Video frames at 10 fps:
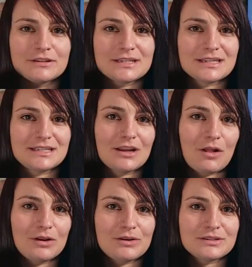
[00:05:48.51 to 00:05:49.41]

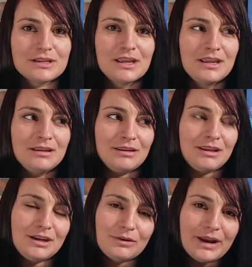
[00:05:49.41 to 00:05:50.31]
$60,
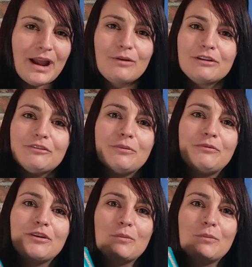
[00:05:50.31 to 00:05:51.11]
you know, an hour from